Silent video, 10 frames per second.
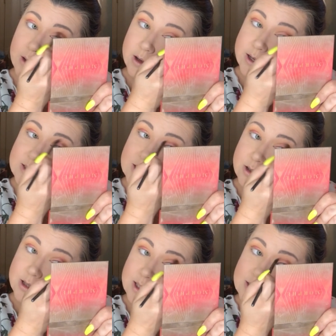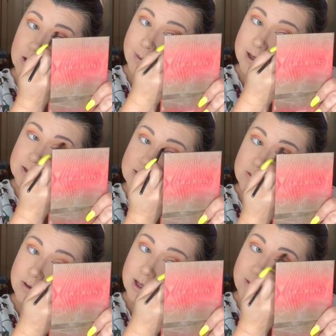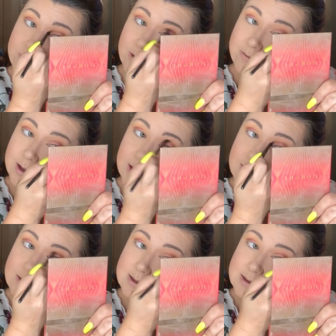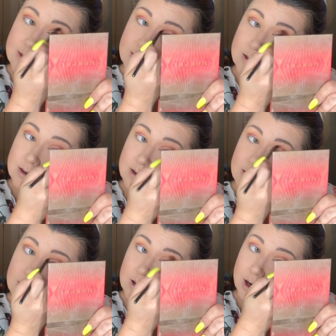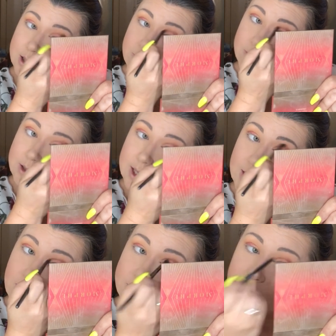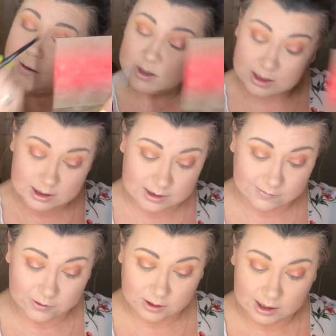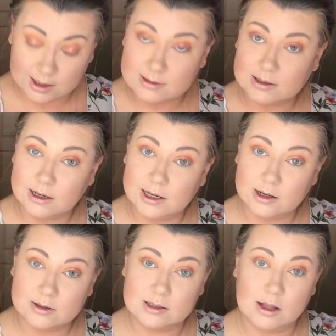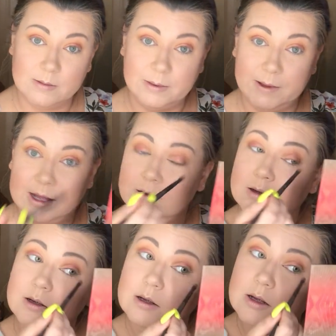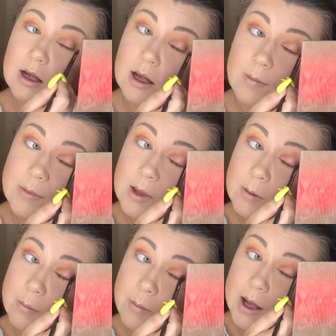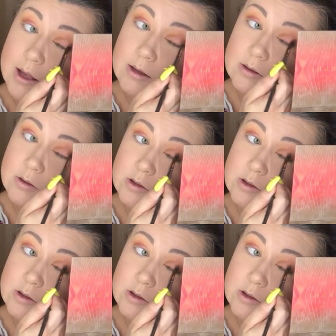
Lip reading: You guys, did your kids go back to school yet if you have kids? Are you a kid? Are you watching this if you're a kid? Sorry, I curse a lot, my bad. But don't